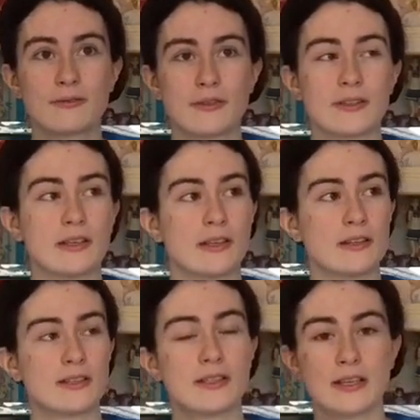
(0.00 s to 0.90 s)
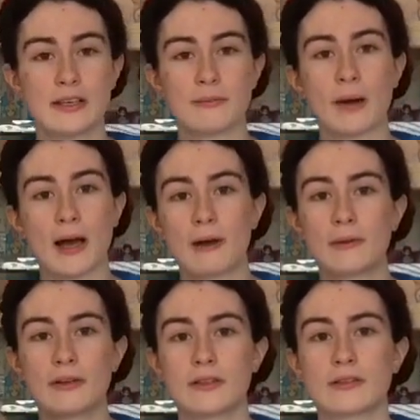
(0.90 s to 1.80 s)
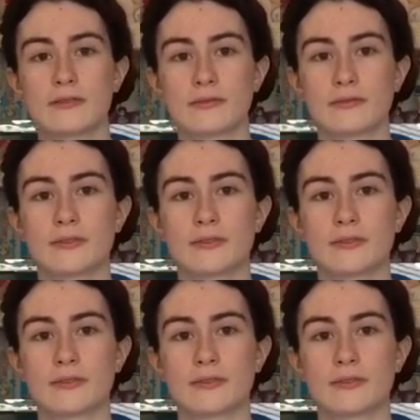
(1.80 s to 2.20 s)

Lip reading: for the sheer power of